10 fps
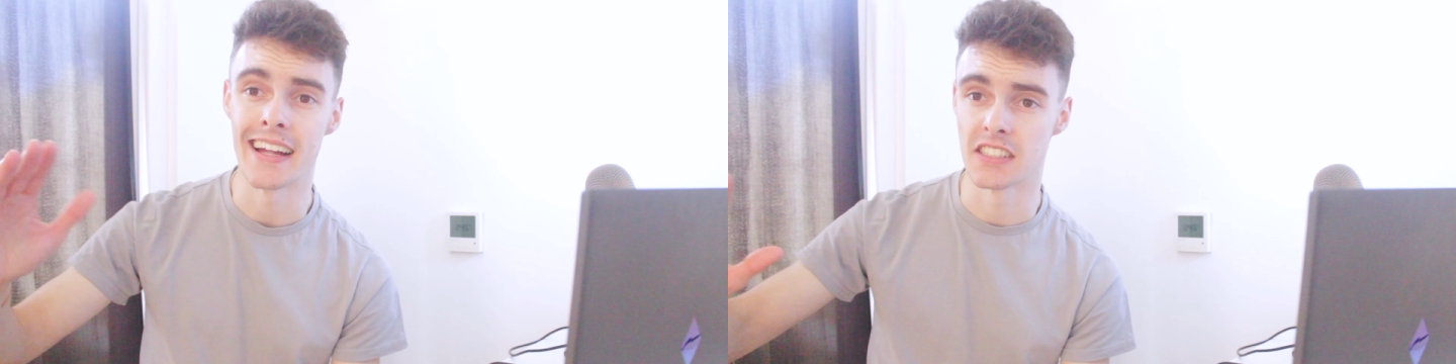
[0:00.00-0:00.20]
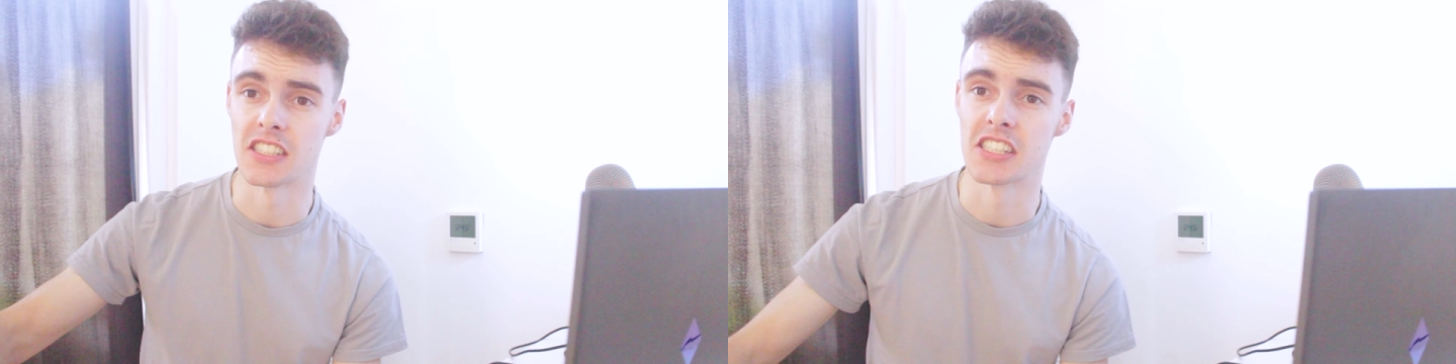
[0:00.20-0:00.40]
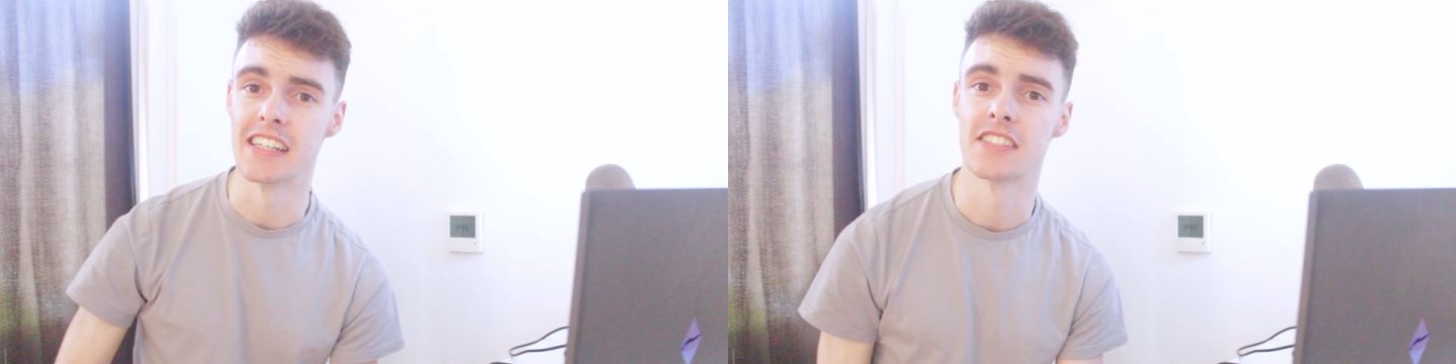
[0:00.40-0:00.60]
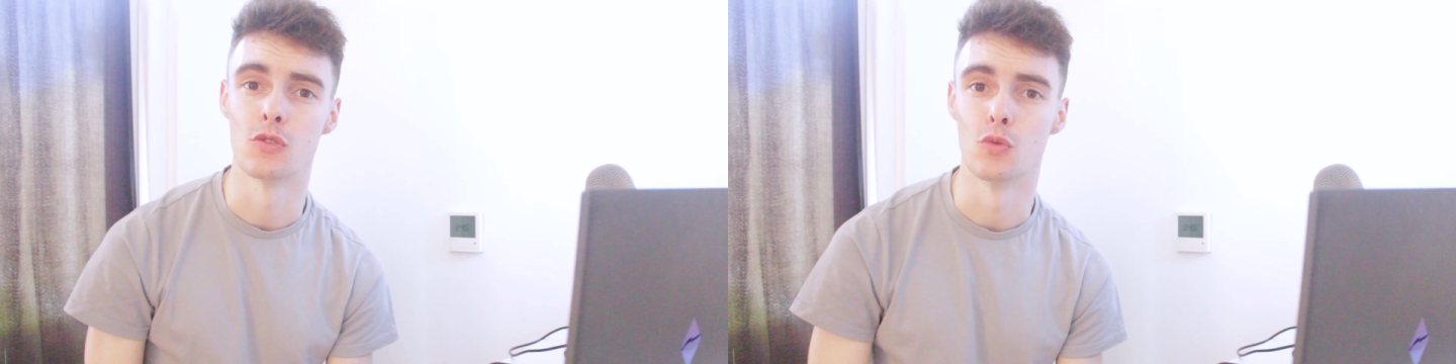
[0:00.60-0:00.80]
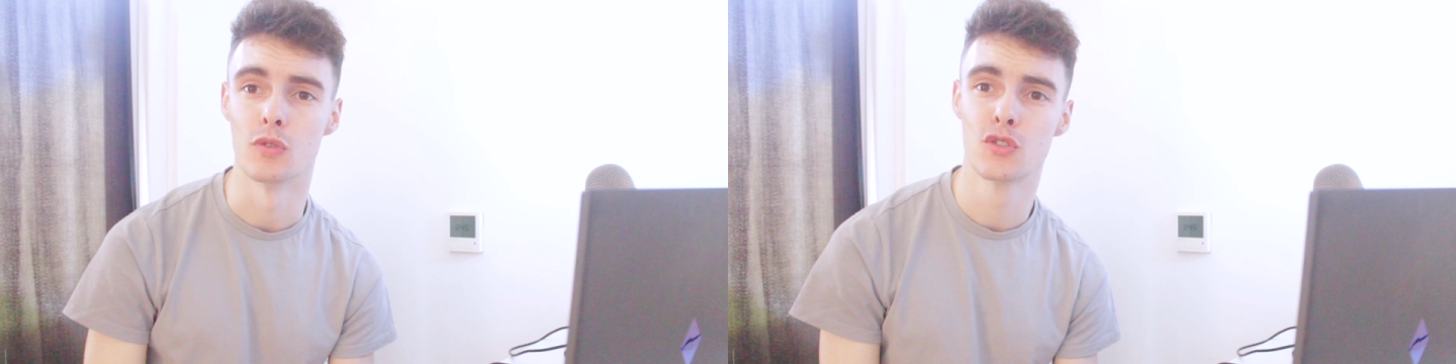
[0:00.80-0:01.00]
as the
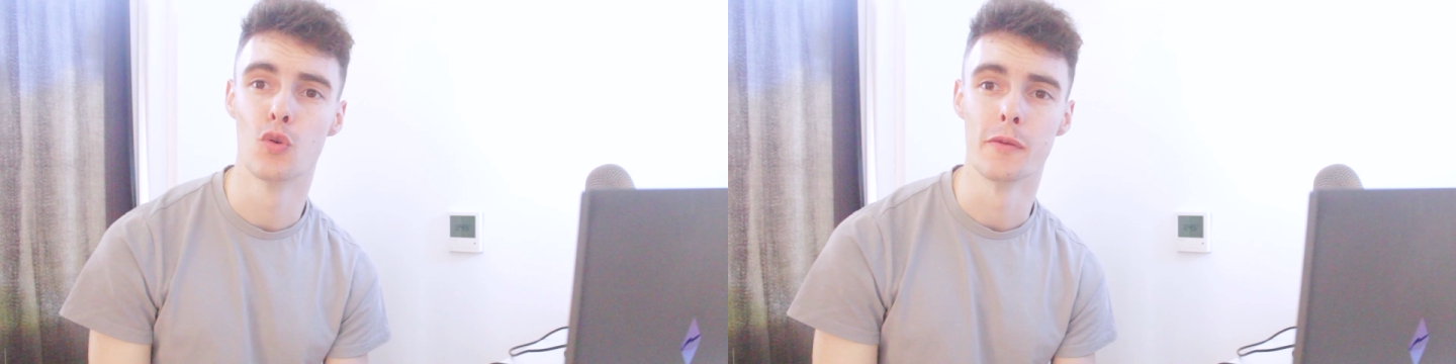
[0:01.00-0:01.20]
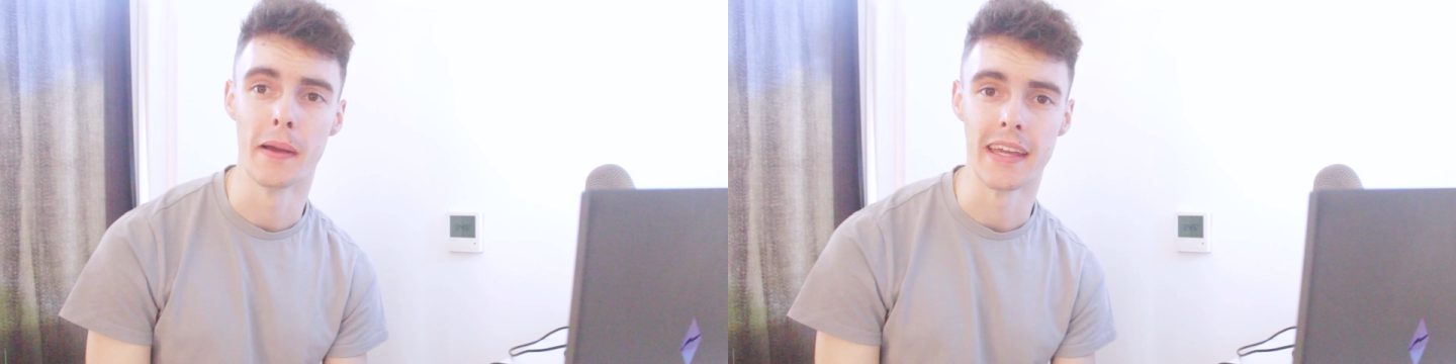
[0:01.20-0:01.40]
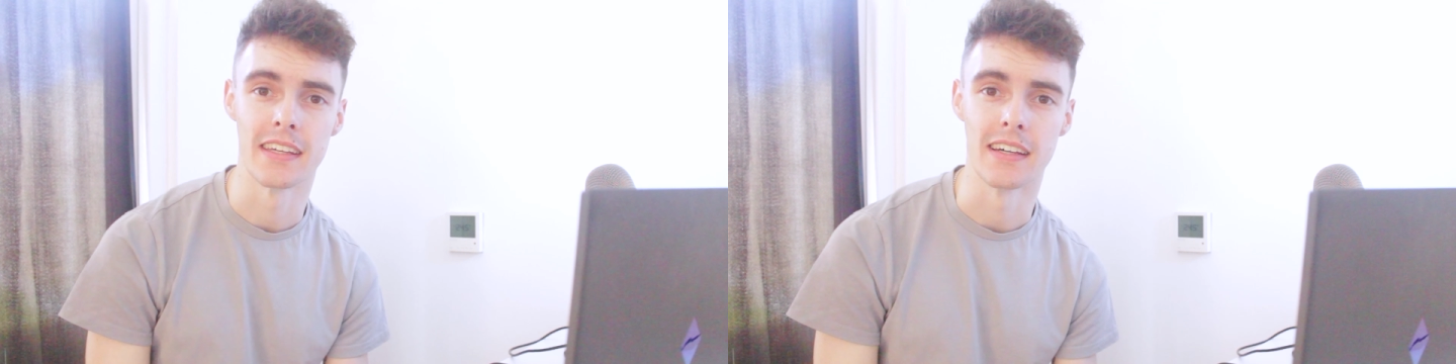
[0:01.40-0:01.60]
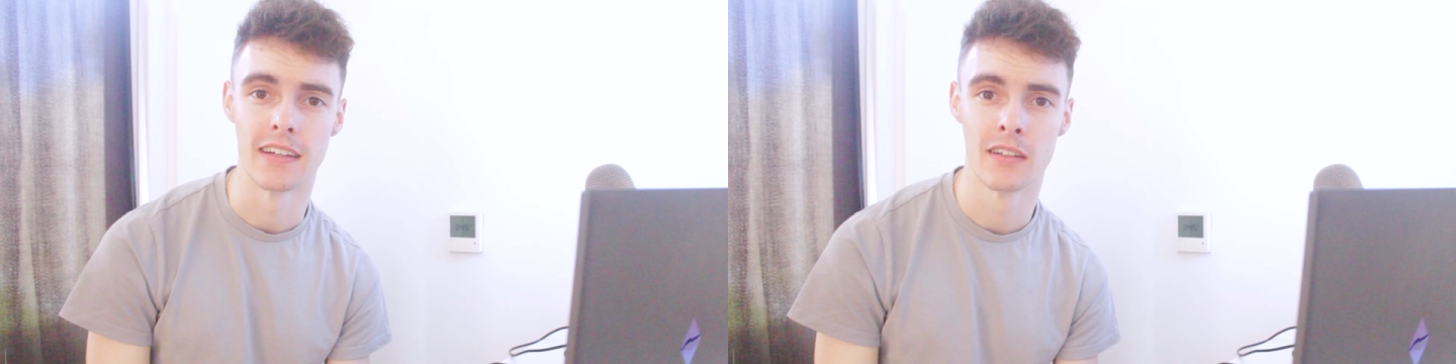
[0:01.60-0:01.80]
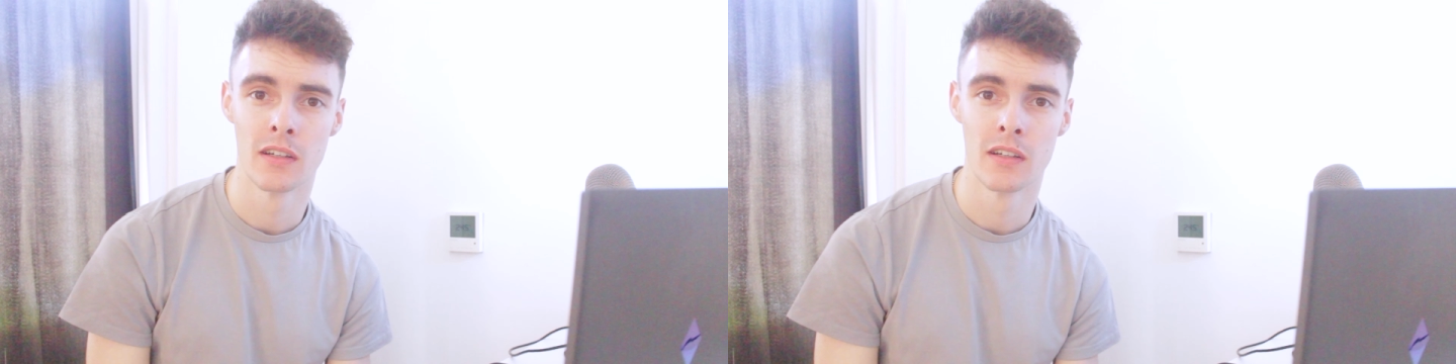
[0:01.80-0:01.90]
Celestial Toymaker.